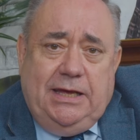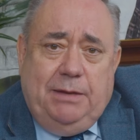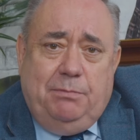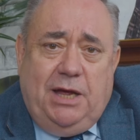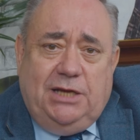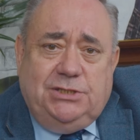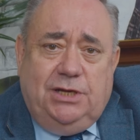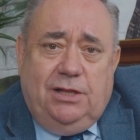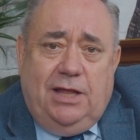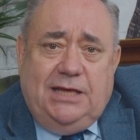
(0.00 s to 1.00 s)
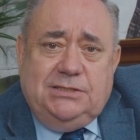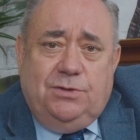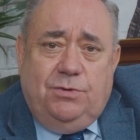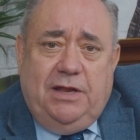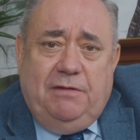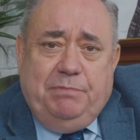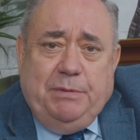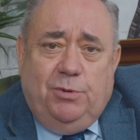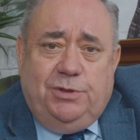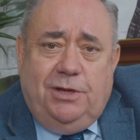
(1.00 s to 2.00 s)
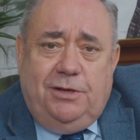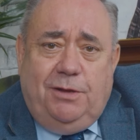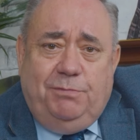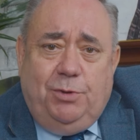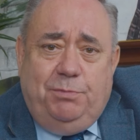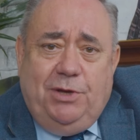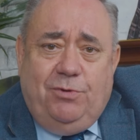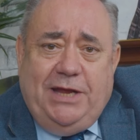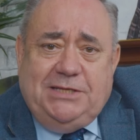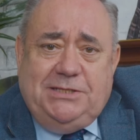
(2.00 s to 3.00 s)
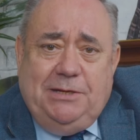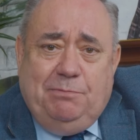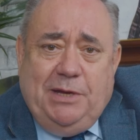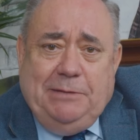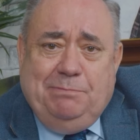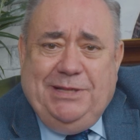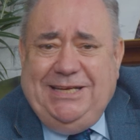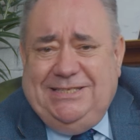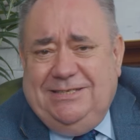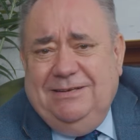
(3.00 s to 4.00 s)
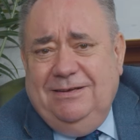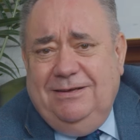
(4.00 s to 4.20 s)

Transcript: a march in Glasgow, then if people turn up, they'll be arrested by the police